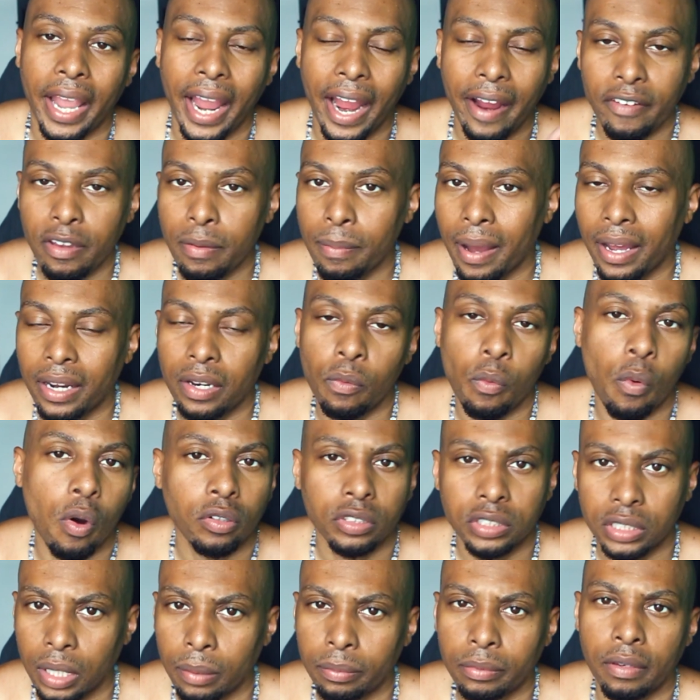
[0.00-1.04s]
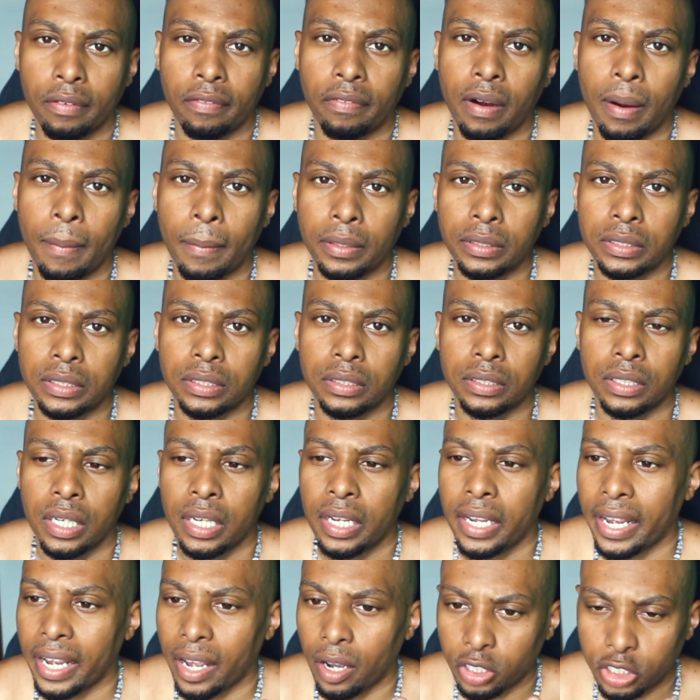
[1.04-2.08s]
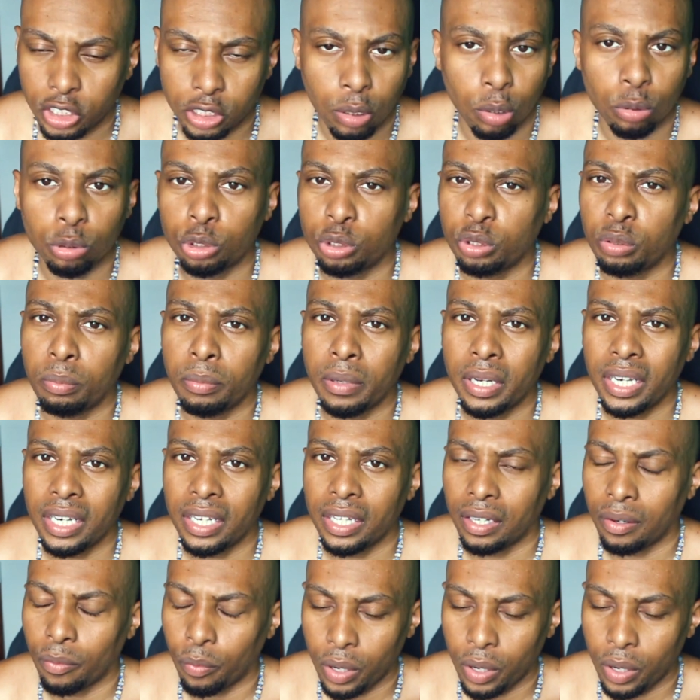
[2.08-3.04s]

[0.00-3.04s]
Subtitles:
Everybody wants something from us. Social media,